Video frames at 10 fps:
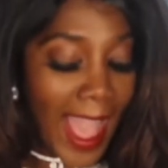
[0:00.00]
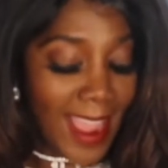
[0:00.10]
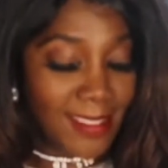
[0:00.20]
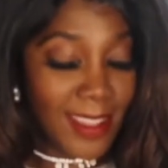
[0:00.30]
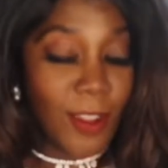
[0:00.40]

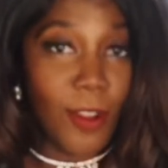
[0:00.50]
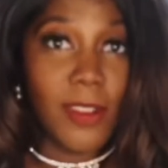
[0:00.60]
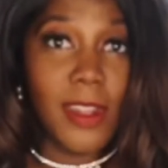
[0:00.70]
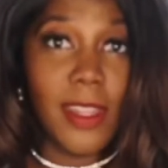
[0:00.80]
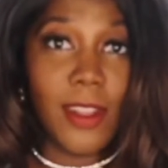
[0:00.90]
I did go
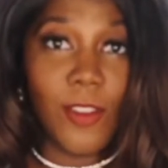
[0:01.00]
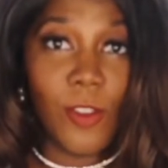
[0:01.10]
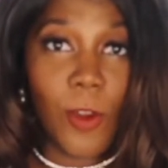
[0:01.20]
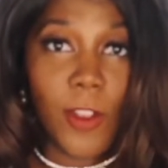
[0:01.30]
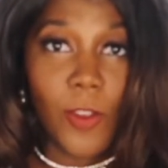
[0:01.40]
to the liquor
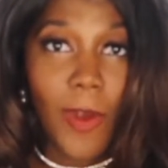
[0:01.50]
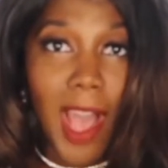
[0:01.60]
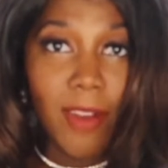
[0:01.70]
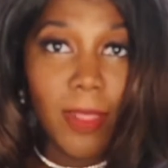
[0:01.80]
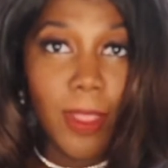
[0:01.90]
store, so I
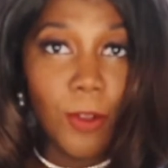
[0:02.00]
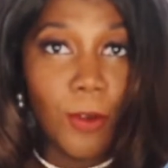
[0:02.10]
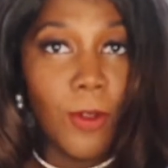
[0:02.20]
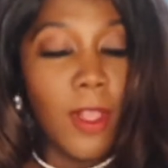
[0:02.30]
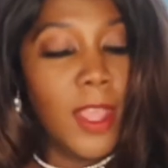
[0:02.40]
have a
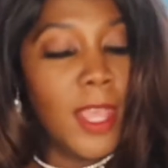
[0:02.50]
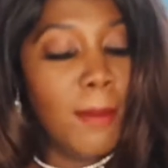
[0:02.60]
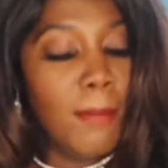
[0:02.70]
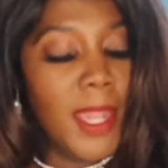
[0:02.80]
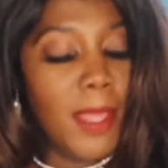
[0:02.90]
little
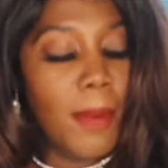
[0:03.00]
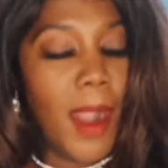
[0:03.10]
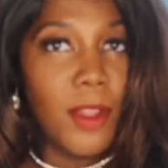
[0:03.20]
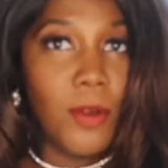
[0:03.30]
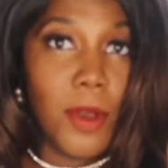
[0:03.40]
mini
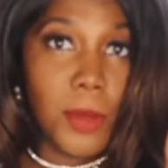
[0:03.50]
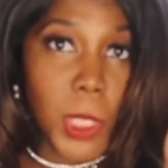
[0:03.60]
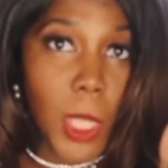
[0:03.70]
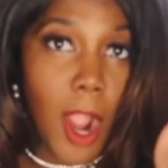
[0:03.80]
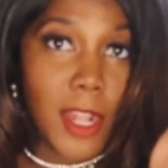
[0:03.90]
bottle of
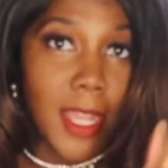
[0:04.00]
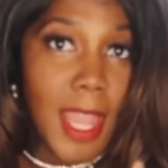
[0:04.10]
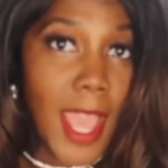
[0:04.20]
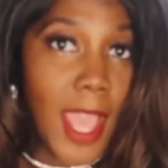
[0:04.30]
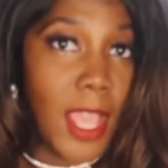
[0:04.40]

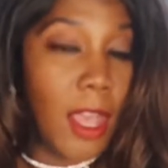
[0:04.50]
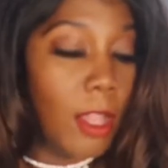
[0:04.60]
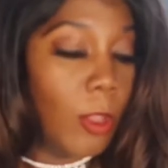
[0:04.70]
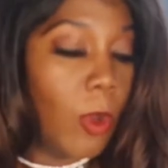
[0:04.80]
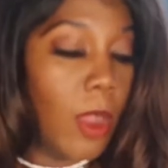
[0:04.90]
Chardonnay
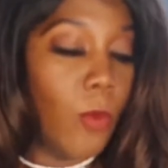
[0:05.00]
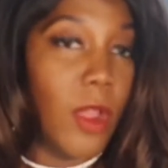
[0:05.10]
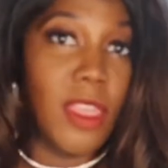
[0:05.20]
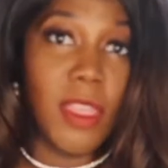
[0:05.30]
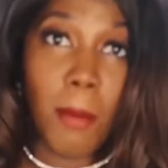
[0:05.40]
along
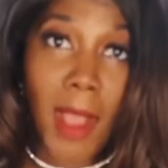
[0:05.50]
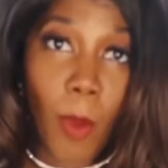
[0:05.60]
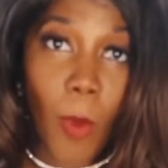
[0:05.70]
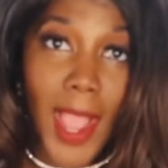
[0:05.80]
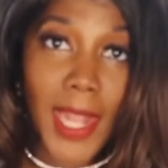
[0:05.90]
with
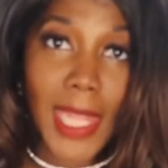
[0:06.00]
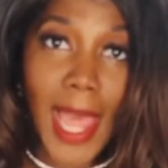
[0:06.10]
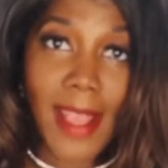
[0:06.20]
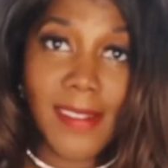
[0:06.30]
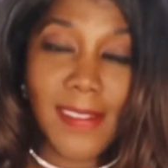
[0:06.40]
my wine
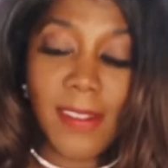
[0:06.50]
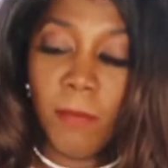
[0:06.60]
glass.